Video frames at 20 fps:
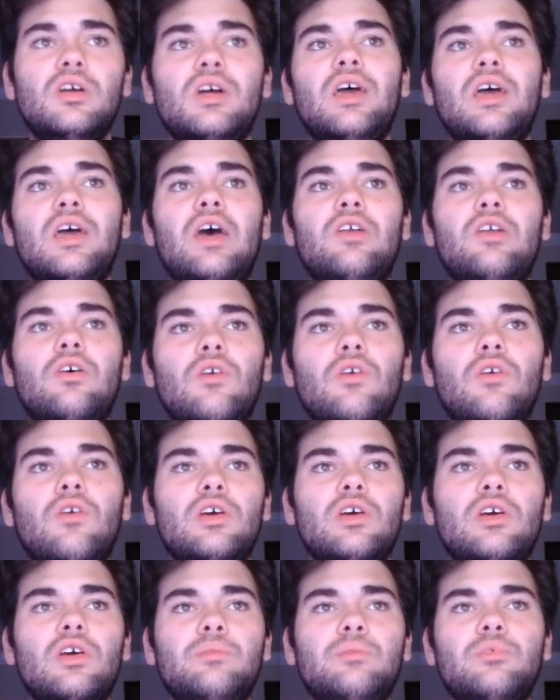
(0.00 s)
And overall,
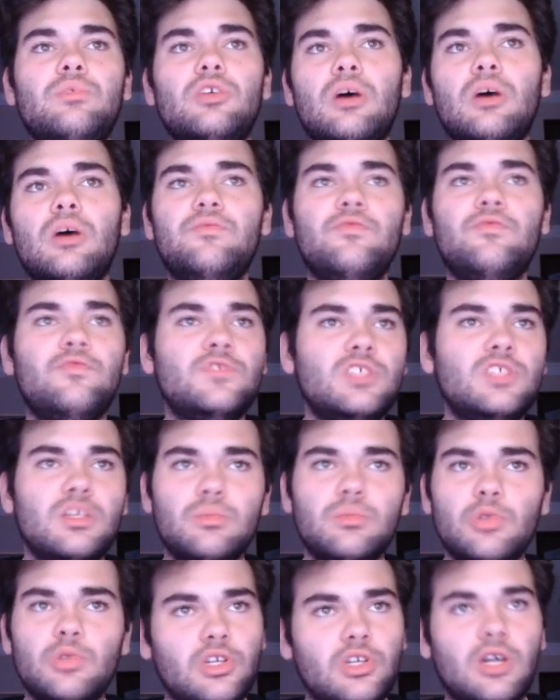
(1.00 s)
he put up
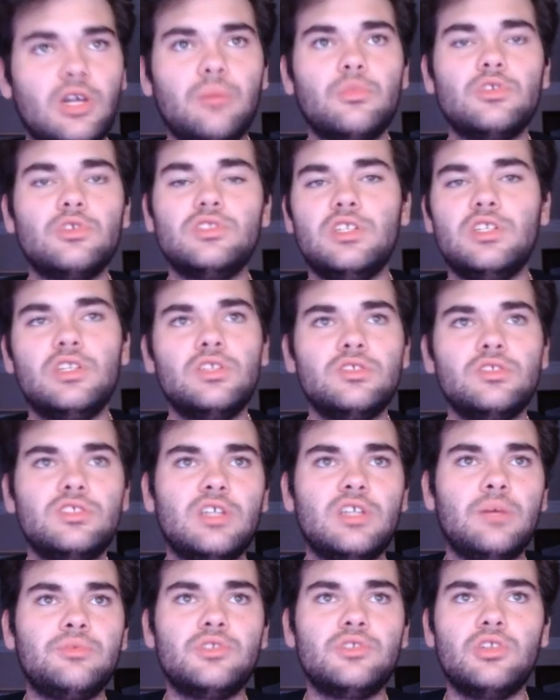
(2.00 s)
similar numbers in
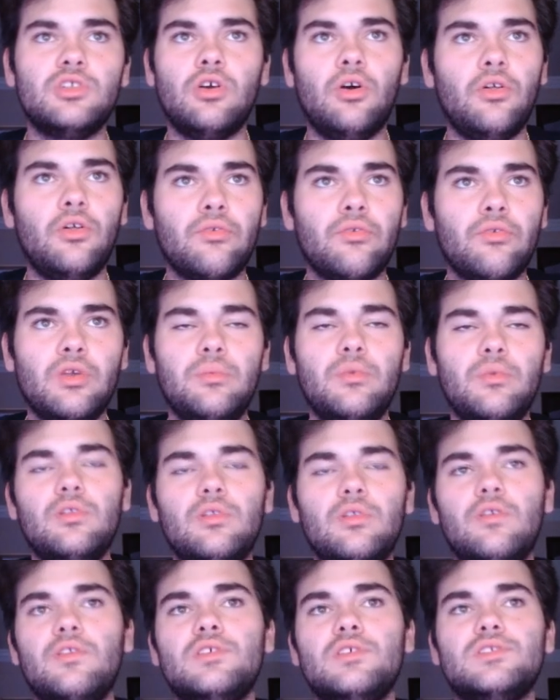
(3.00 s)
interception all 3
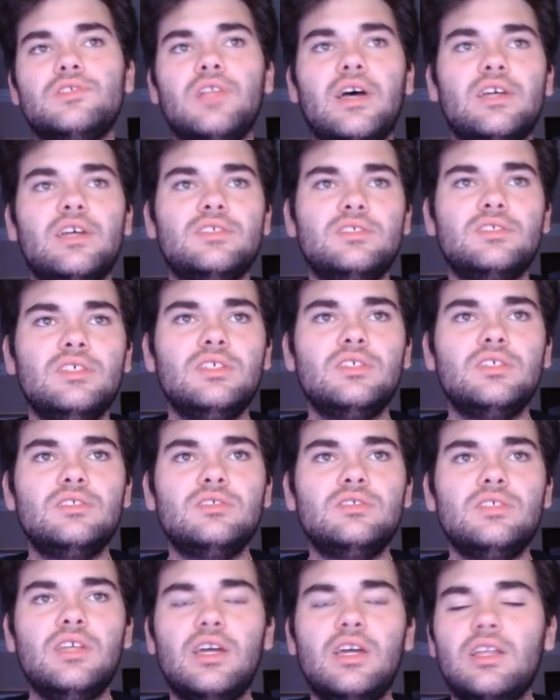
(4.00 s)
of his last seasons.
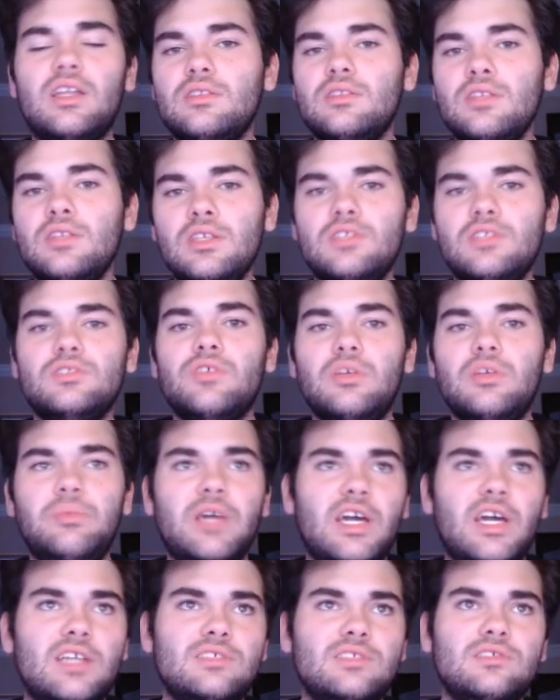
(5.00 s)
He had at least 3
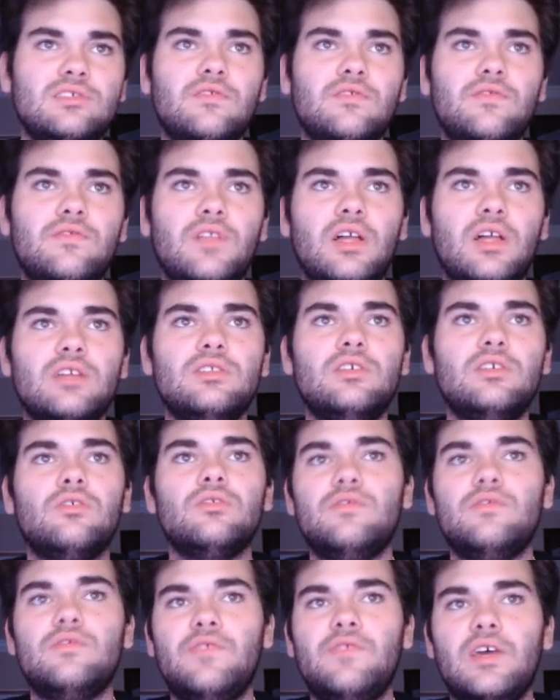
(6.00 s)
passes deflected or
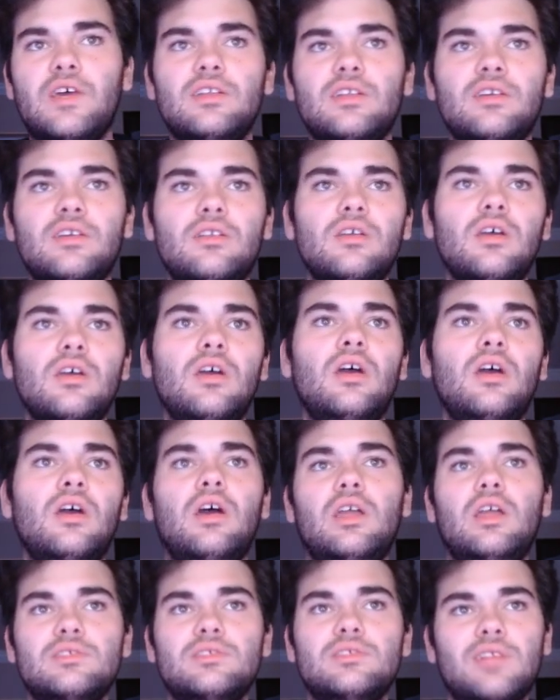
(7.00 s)
defended
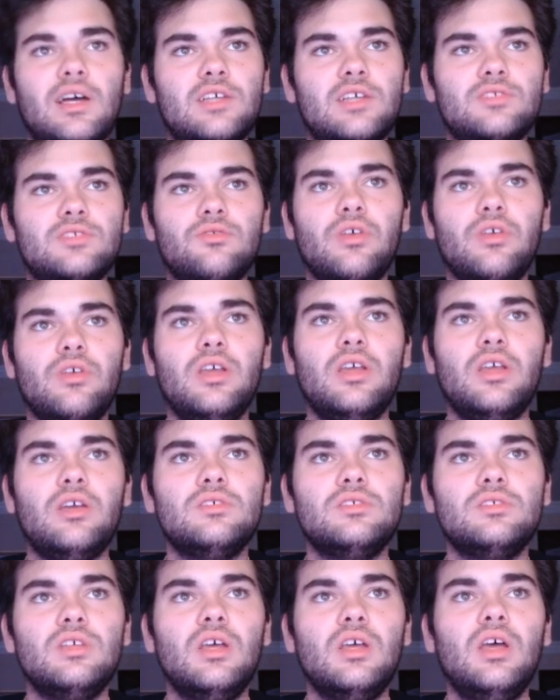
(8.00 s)
in his last 3
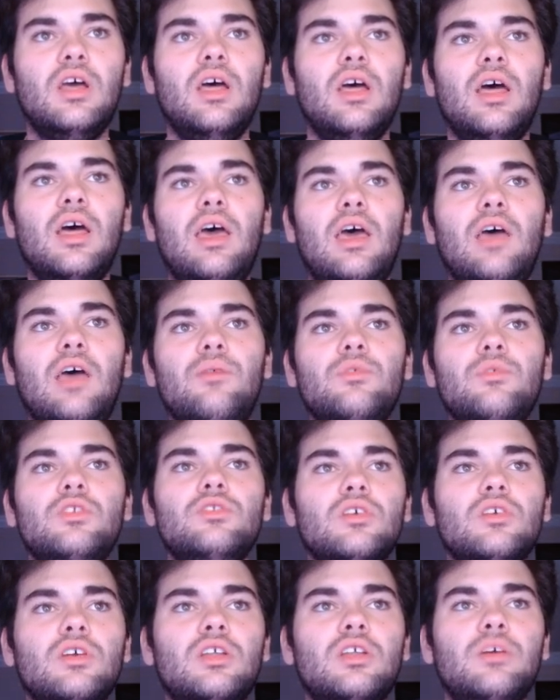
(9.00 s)
years. And when you
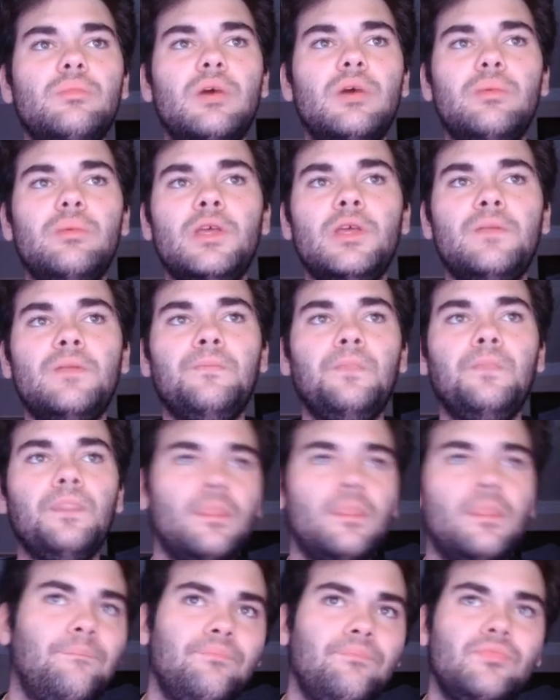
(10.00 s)
look at him, I mean,
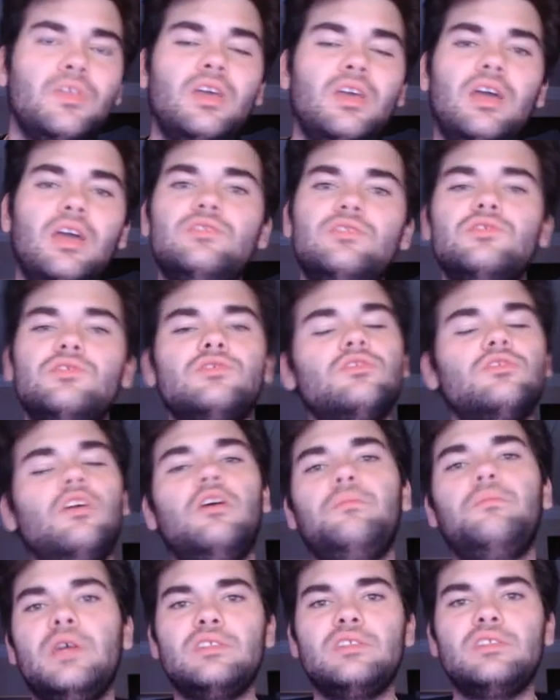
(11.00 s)
it's a solid
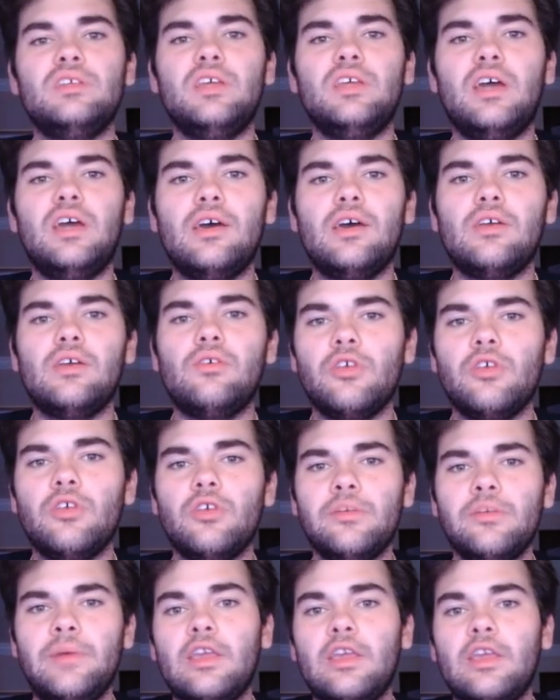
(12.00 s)
pick to get.
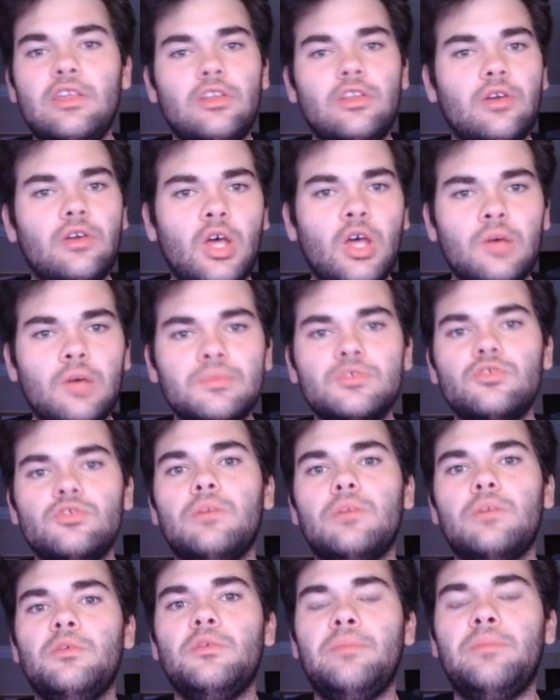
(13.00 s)
Cornerback, help shore up
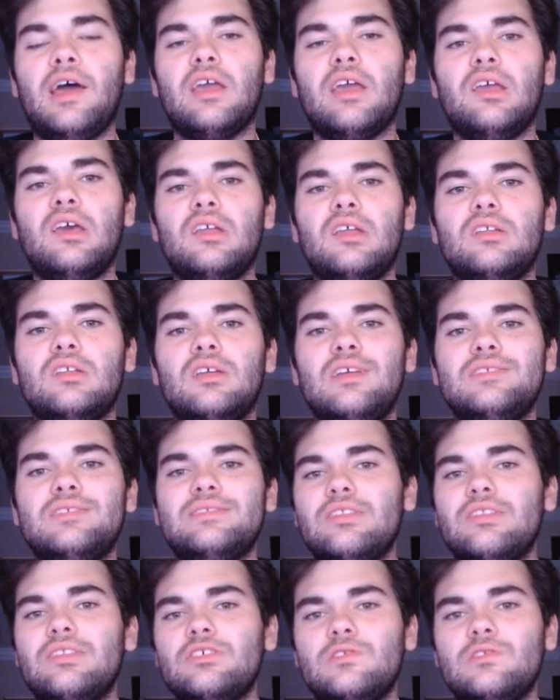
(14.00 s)
your back end. It's
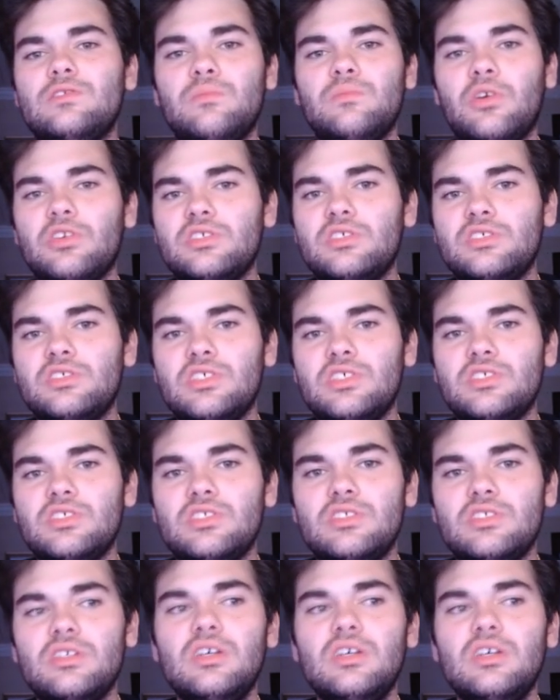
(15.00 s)
another smart decision.